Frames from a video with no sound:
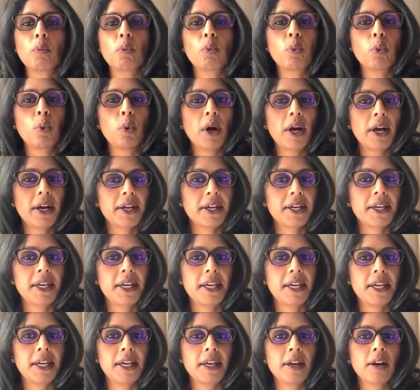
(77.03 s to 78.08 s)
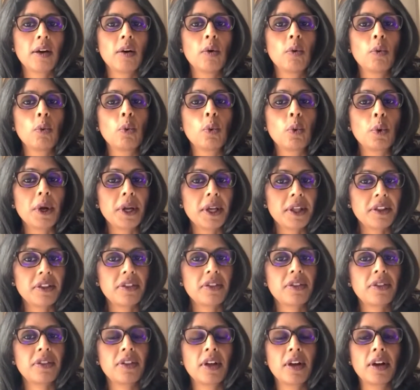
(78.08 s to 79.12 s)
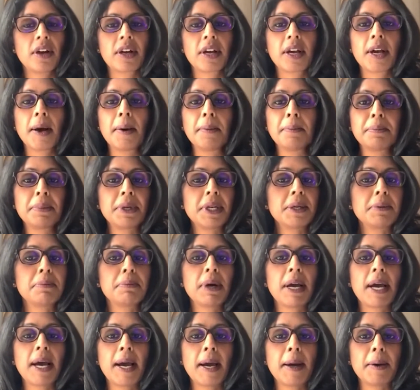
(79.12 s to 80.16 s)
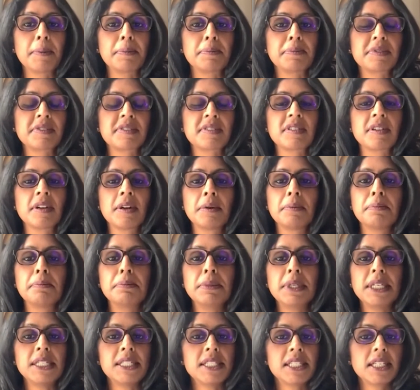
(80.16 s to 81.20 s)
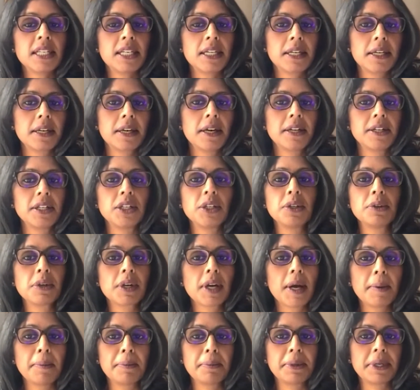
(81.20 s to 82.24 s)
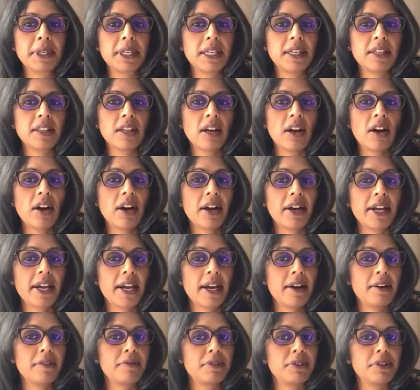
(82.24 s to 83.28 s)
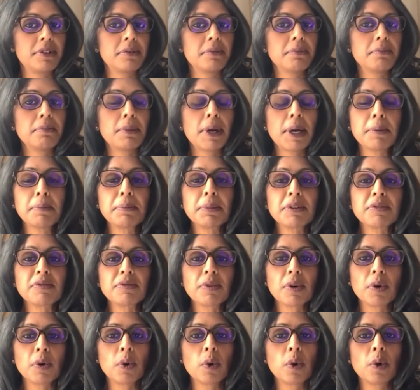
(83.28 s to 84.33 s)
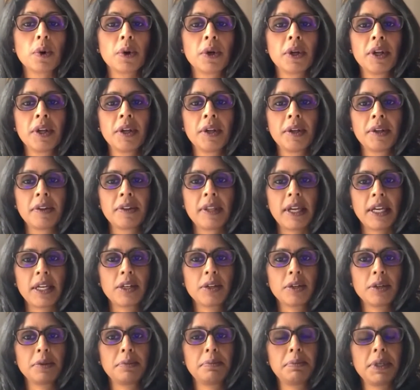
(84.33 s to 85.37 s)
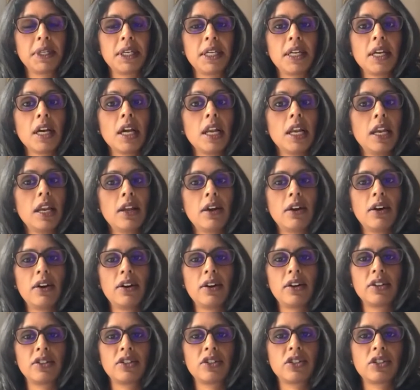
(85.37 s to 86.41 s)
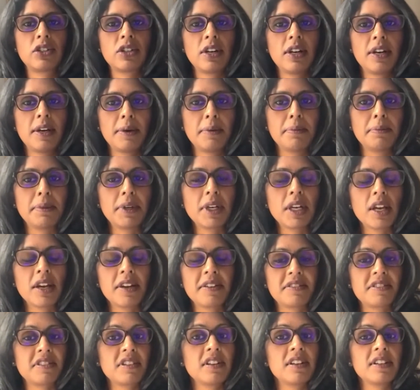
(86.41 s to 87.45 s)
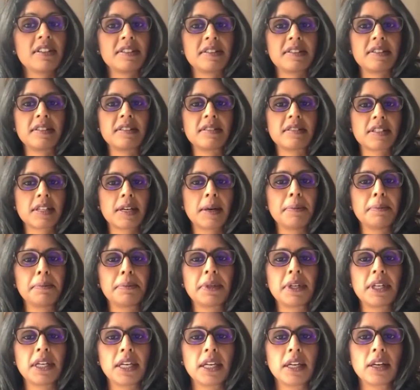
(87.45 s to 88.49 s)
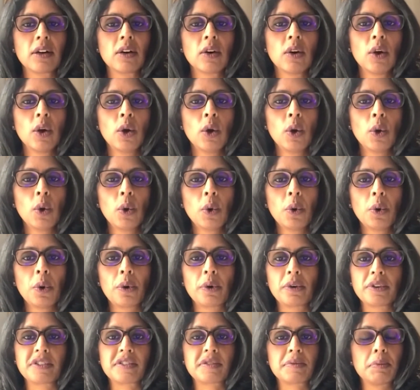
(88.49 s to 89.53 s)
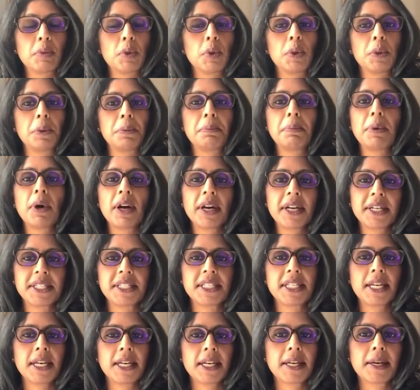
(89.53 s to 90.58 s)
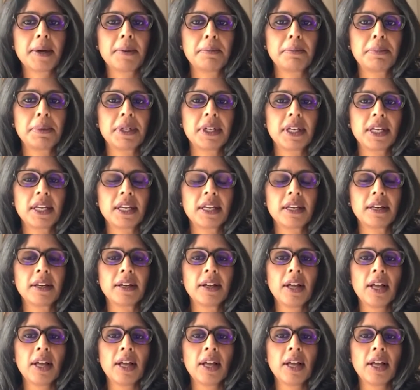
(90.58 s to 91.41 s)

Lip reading: working with a company, perhaps meeting a new company that I haven't met before. They could be a large life sciences company or a small biotech company.